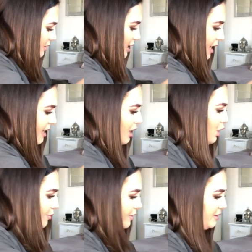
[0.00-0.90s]
Yeah, it
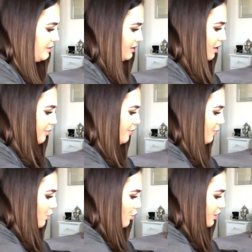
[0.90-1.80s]
opens up
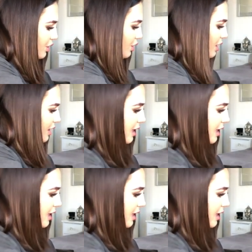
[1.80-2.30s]
more, and you can